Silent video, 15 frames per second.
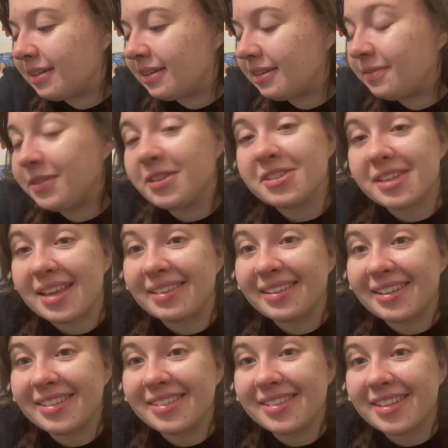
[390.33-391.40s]
Feels
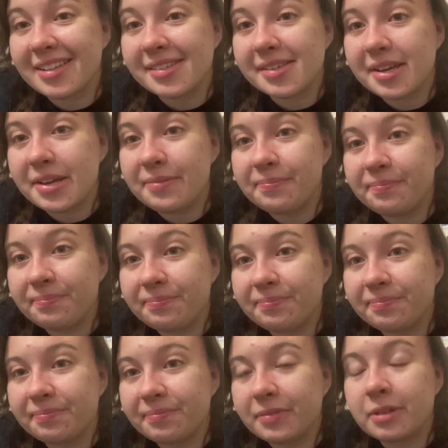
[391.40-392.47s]
endless, doesn't it?
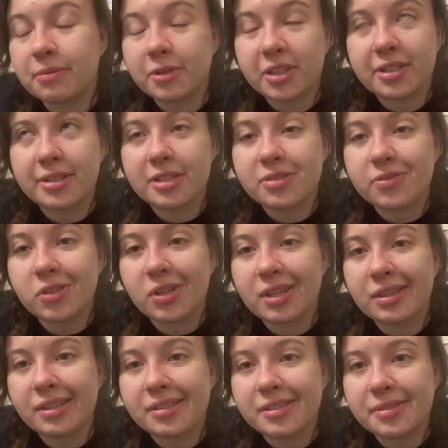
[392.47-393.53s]
It really does feel
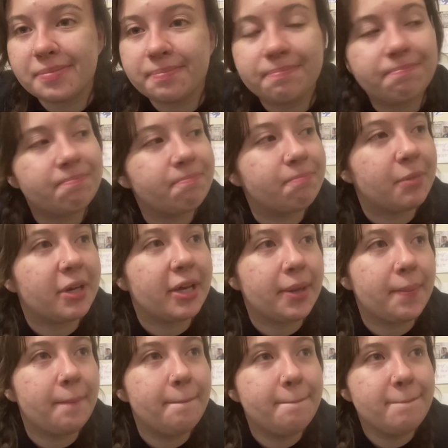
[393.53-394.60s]
endless. But
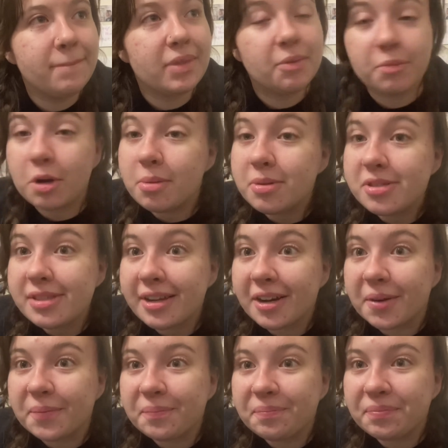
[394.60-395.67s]
we're almost
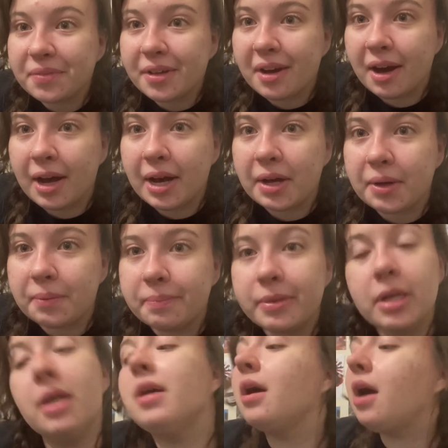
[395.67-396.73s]
there.
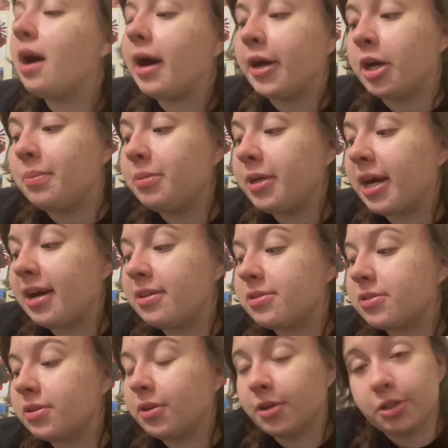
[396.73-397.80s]
I hope you guys
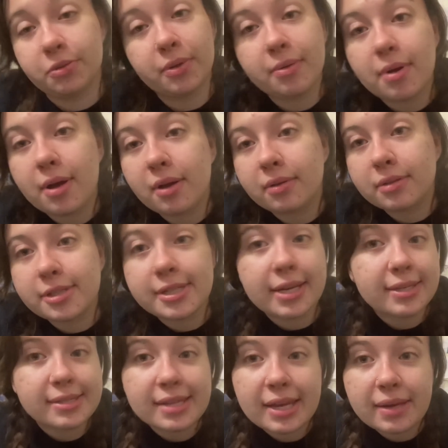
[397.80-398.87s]
are doing well, staying
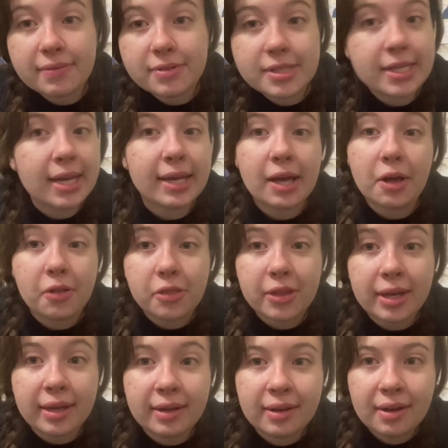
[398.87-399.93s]
safe, staying
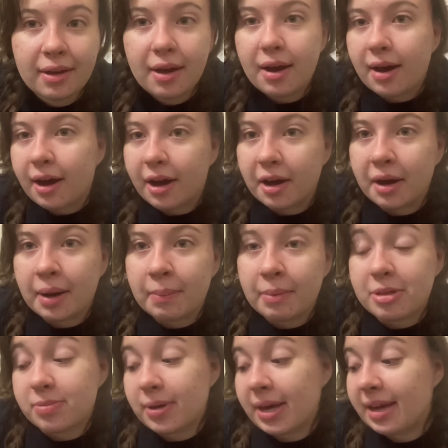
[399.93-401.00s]
healthy. As
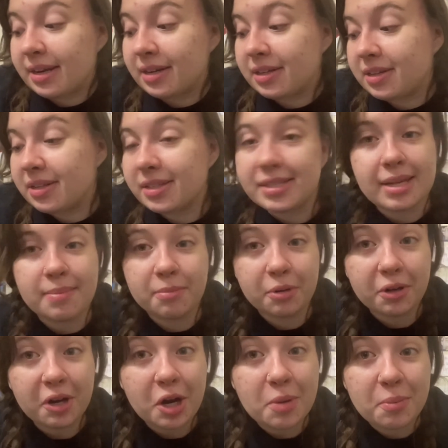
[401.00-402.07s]
we head into
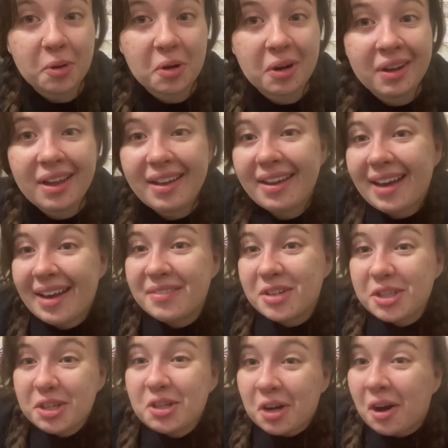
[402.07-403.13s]
December, I hope you're having a
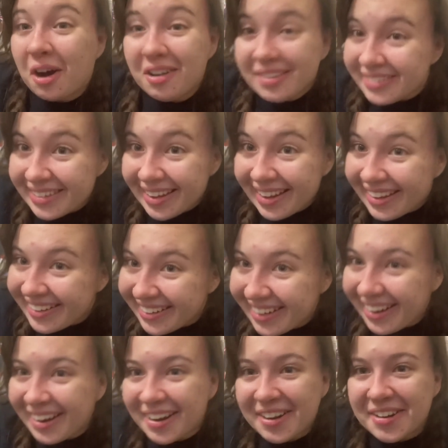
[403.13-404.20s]
good holiday,
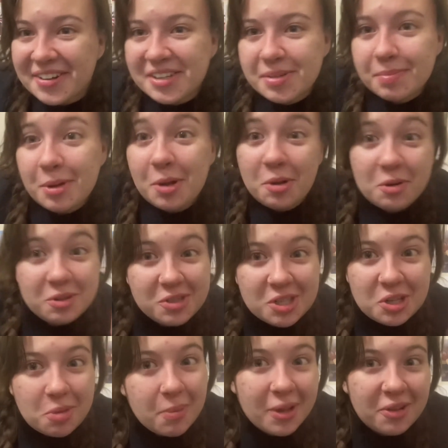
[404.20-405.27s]

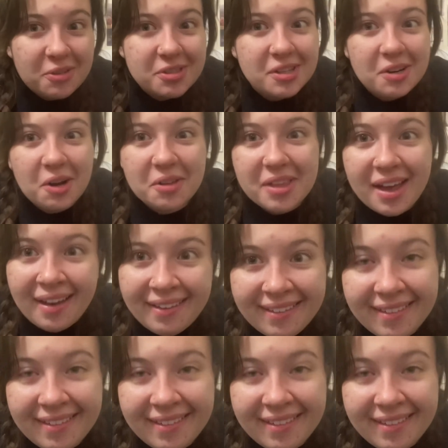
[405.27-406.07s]
jingle bells and all that.